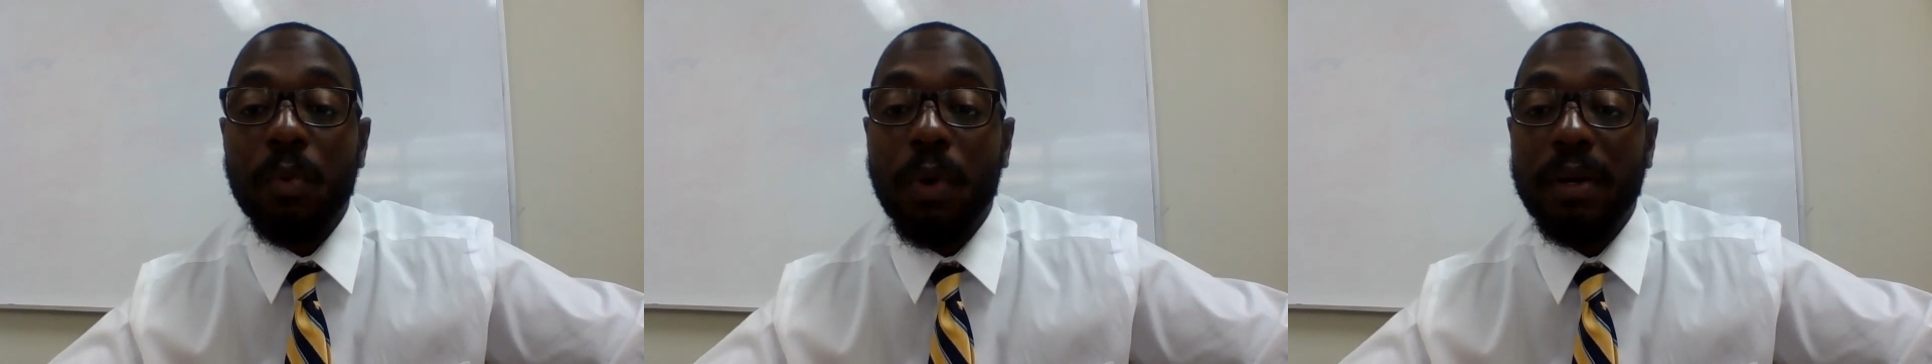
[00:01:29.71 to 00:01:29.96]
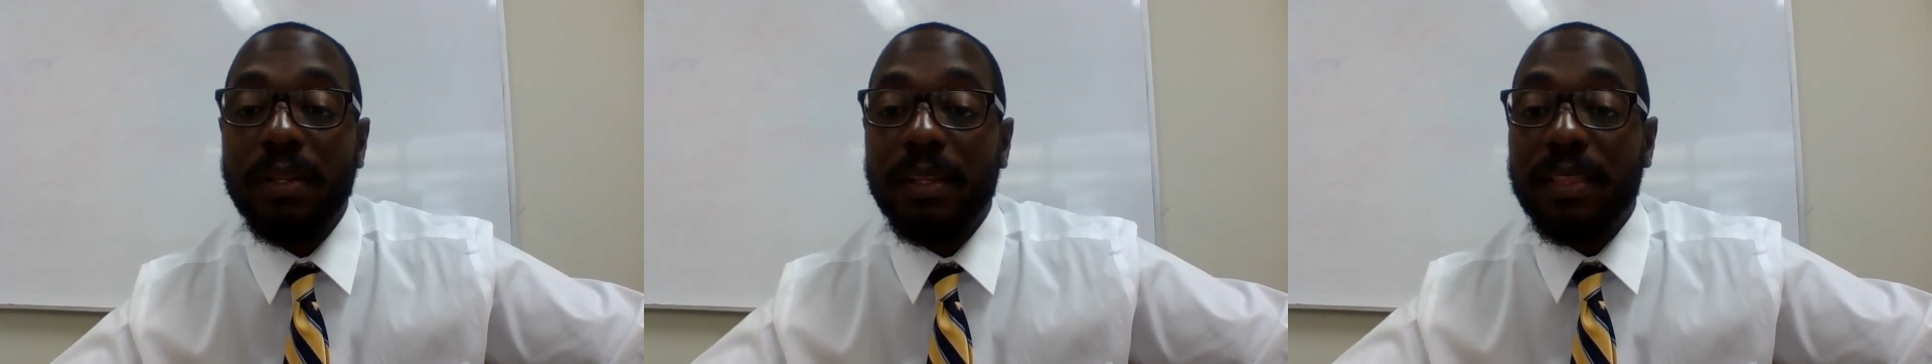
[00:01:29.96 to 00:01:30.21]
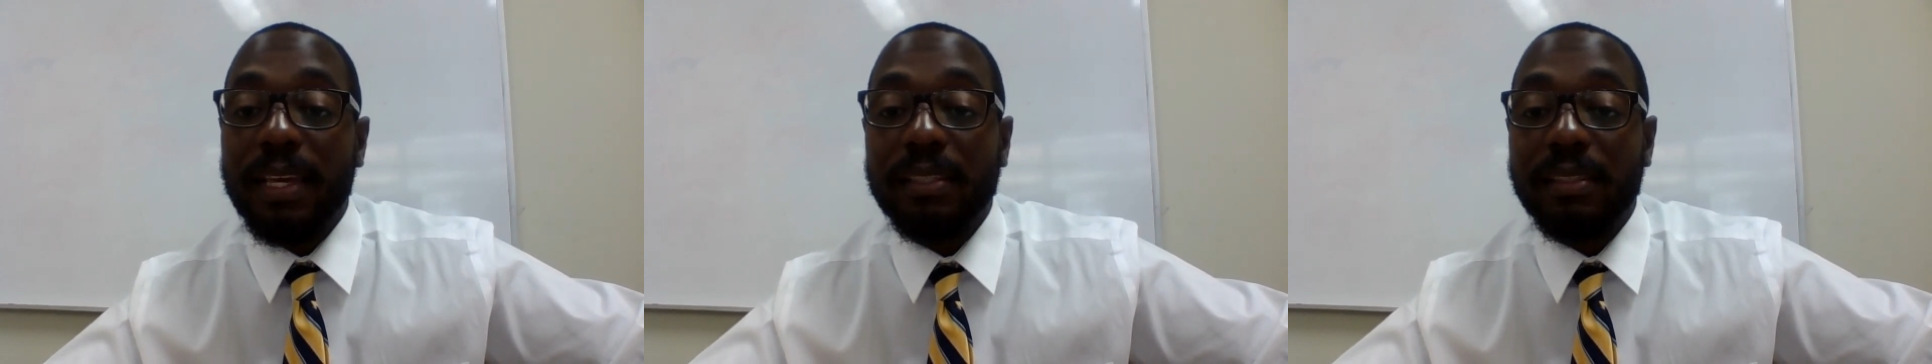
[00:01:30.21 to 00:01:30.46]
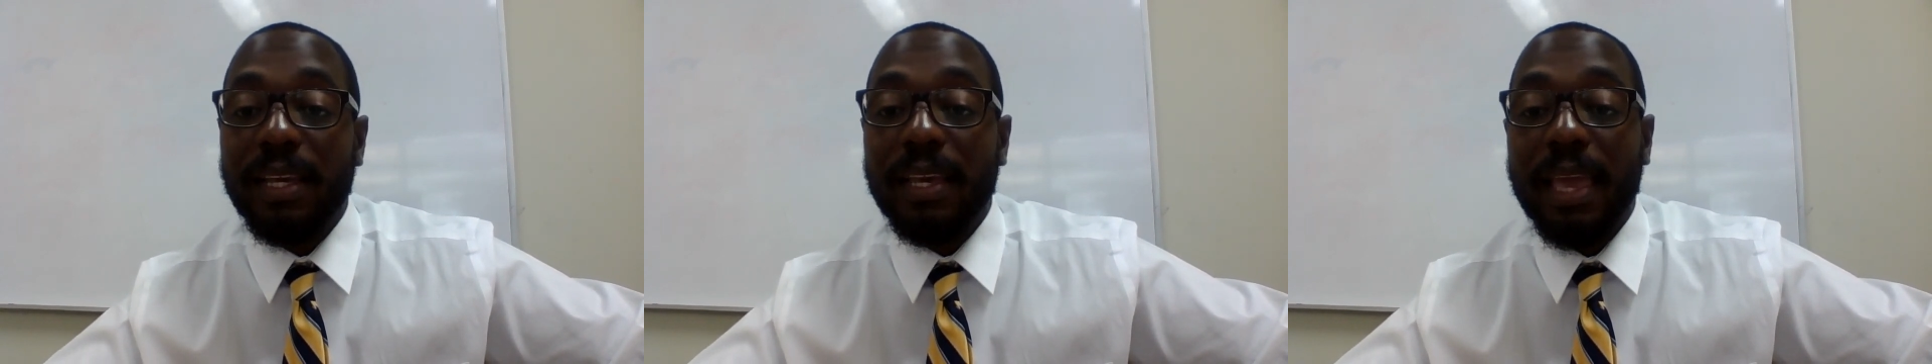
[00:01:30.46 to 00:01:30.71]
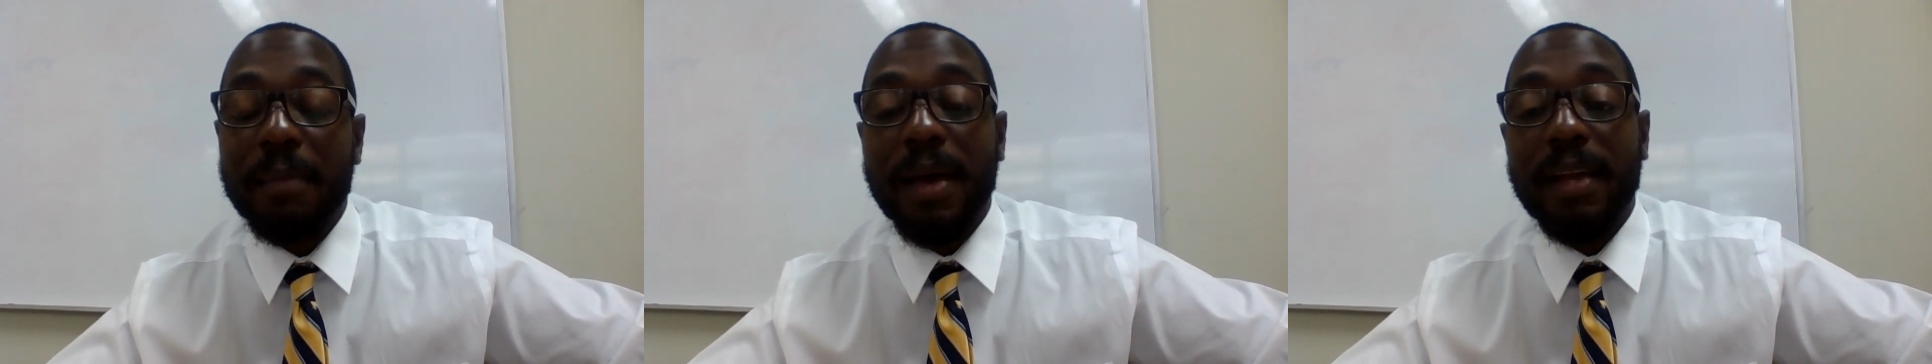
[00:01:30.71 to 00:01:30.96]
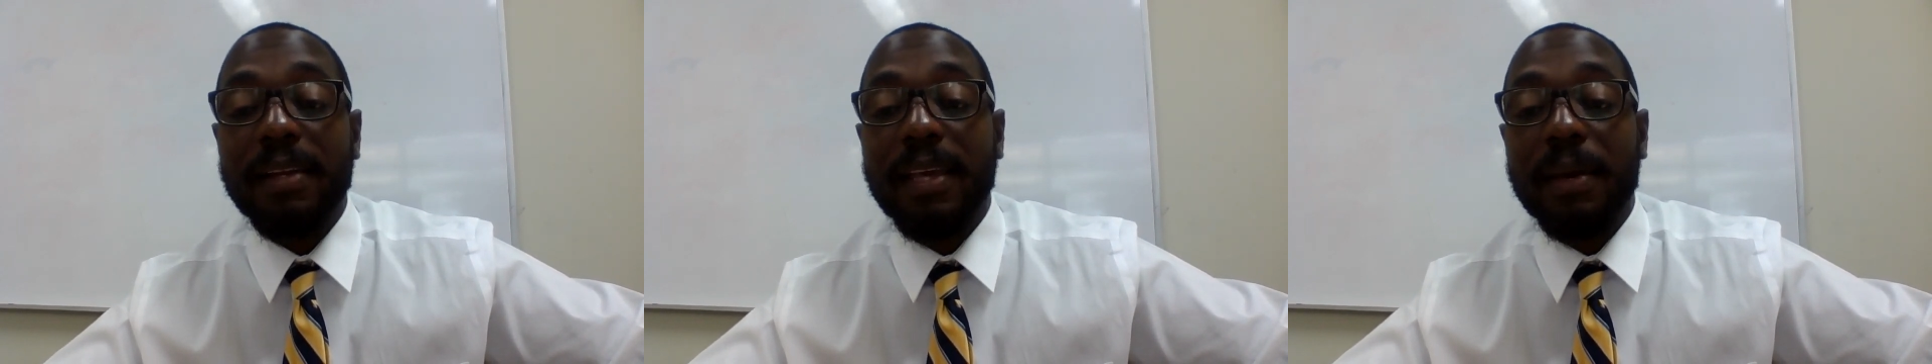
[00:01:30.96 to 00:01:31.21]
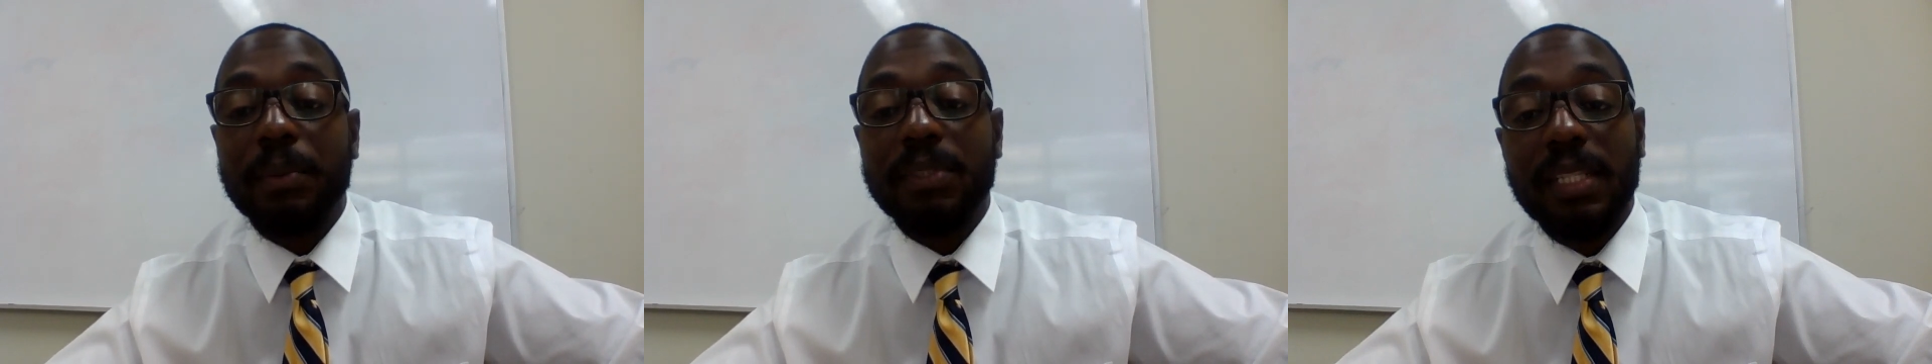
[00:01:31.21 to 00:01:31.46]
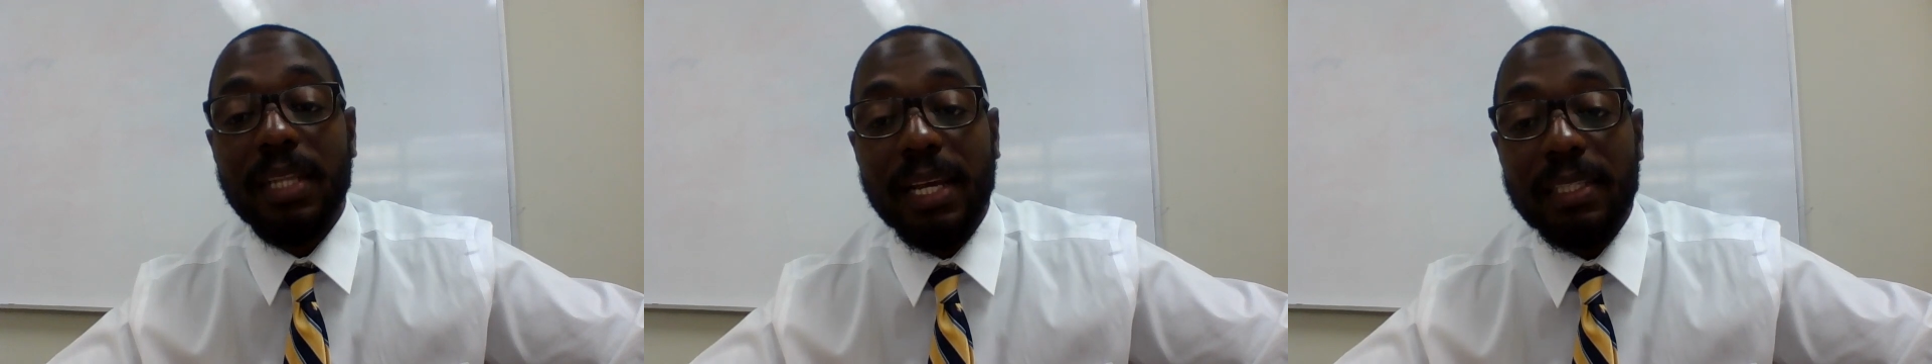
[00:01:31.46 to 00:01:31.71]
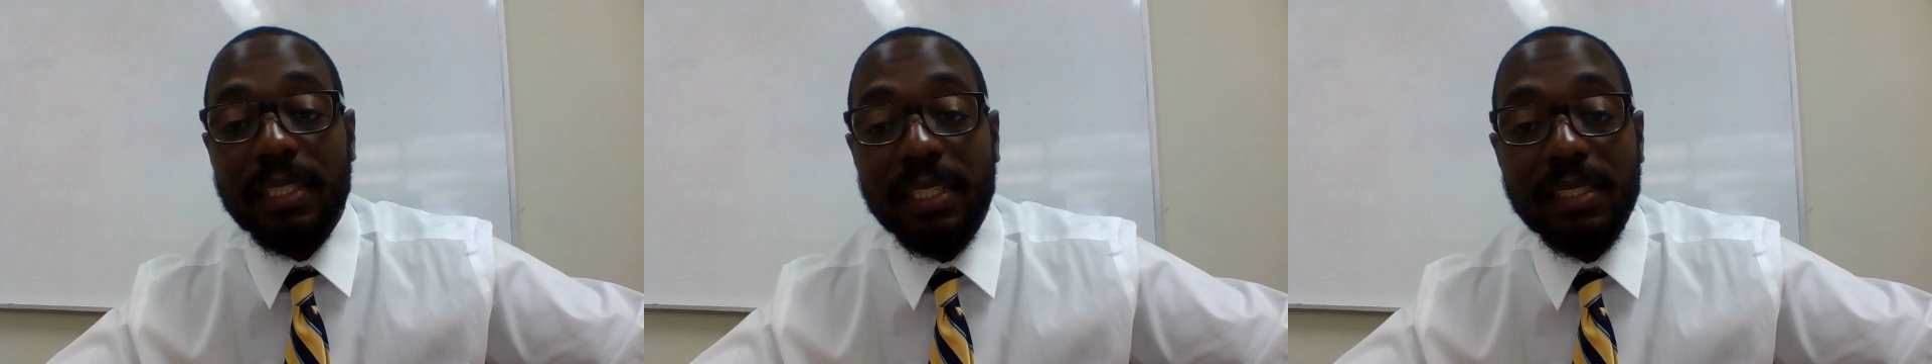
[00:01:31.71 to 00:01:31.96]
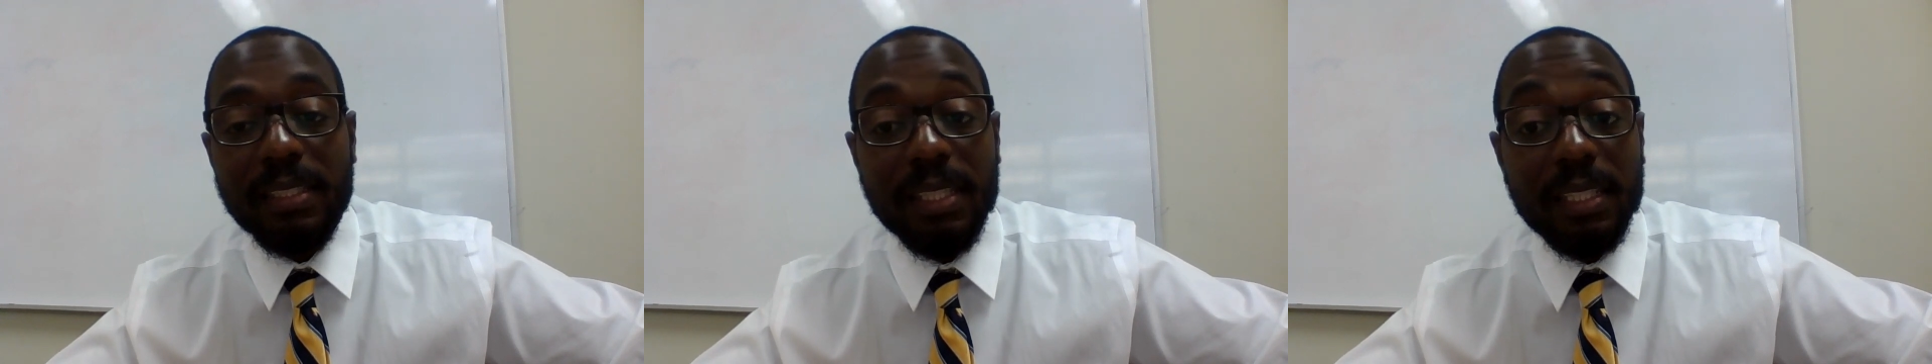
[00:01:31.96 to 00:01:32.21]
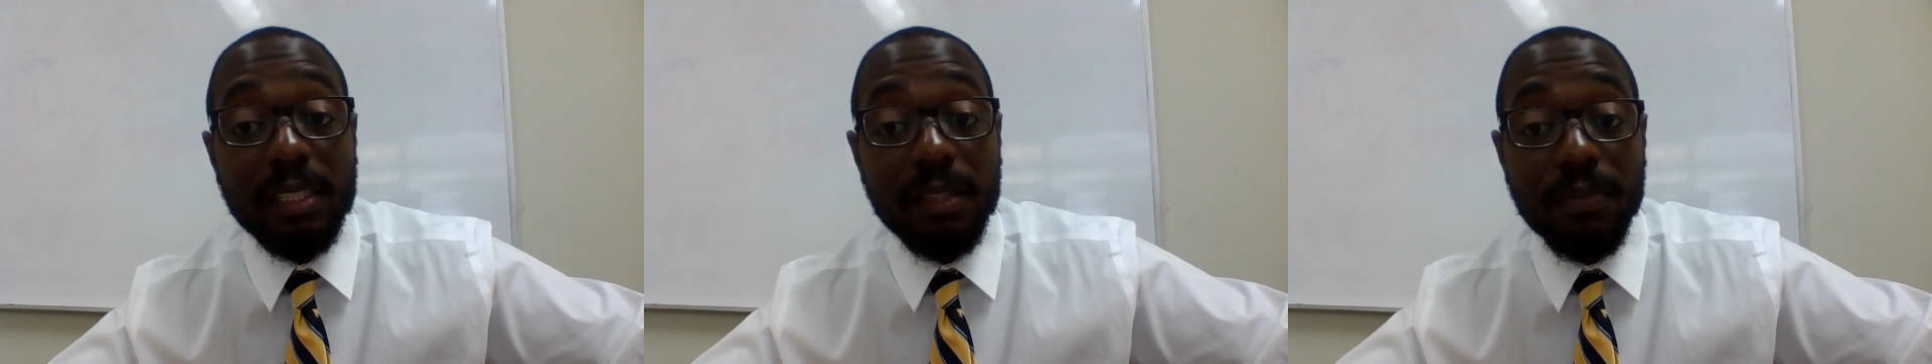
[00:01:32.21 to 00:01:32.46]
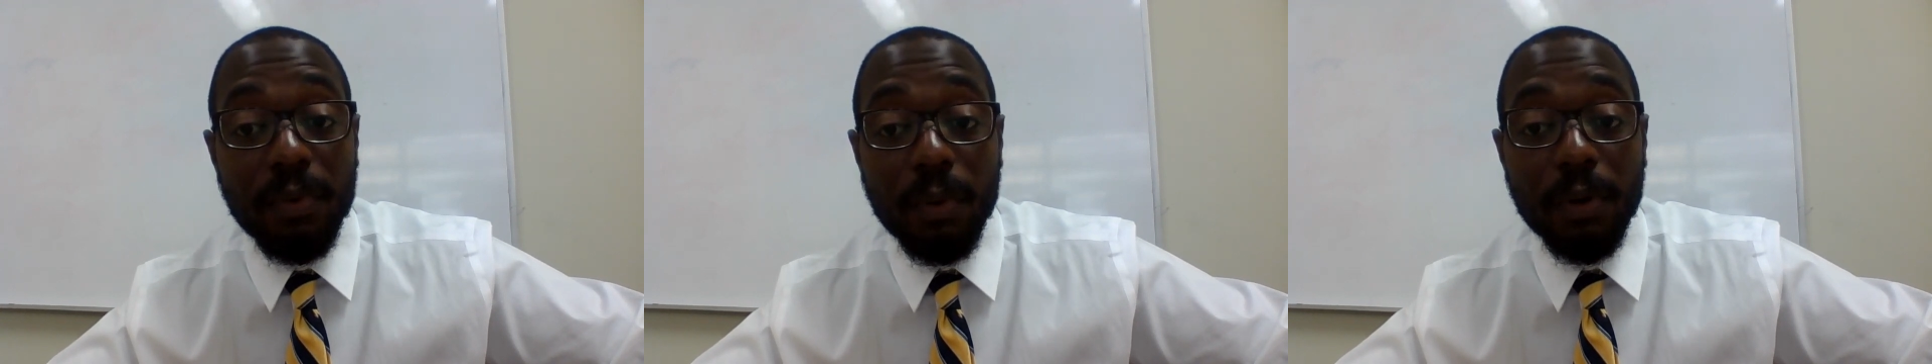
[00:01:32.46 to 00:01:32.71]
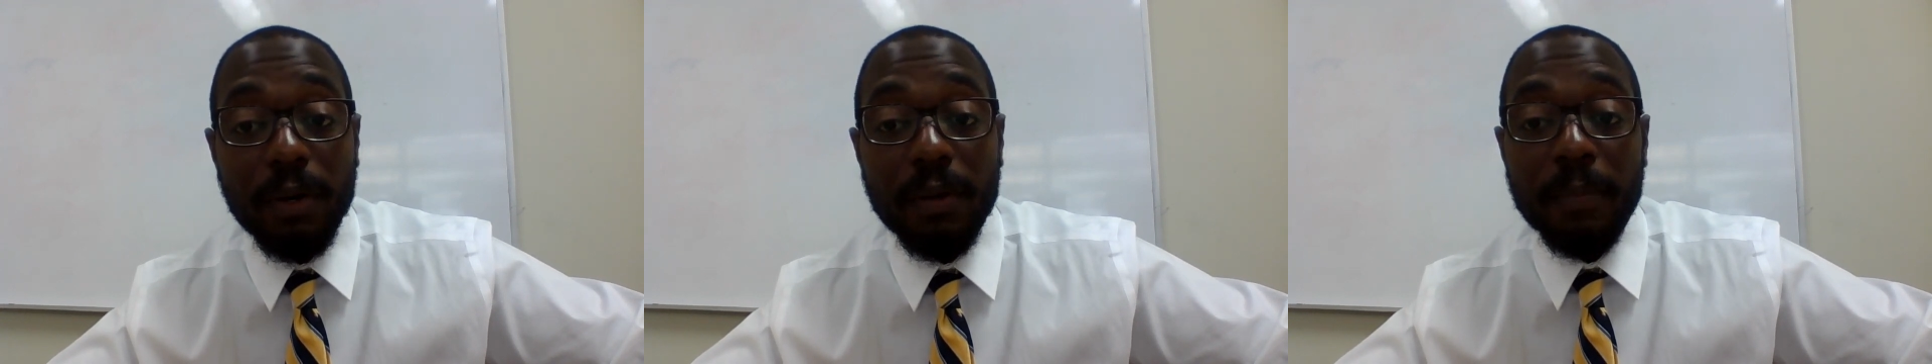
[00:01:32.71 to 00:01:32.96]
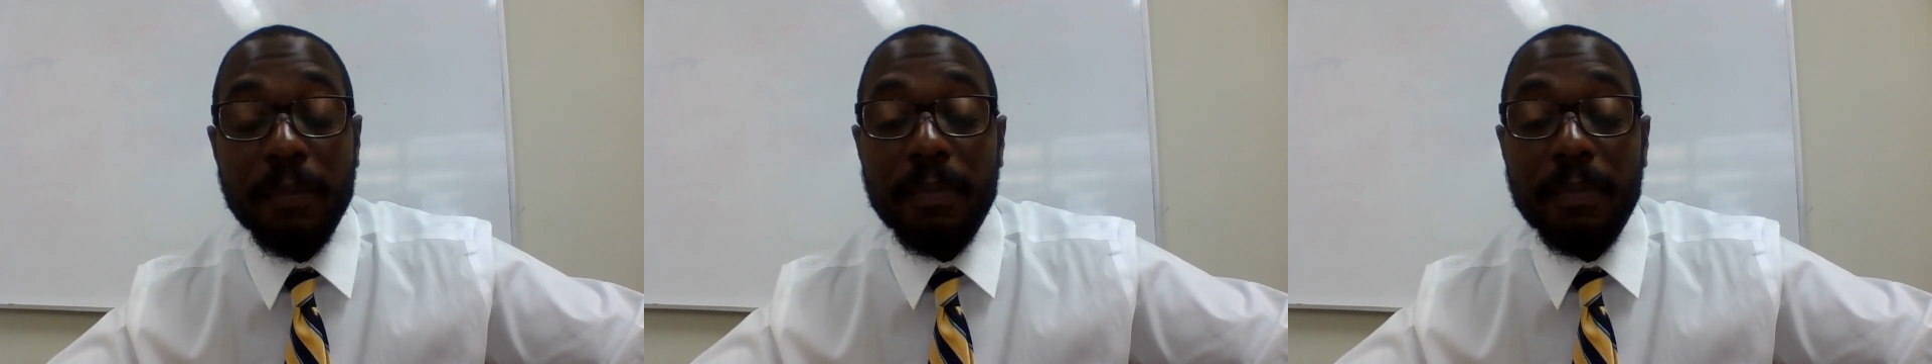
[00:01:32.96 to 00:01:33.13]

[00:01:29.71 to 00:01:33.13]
one of the things that came out of that was the 1964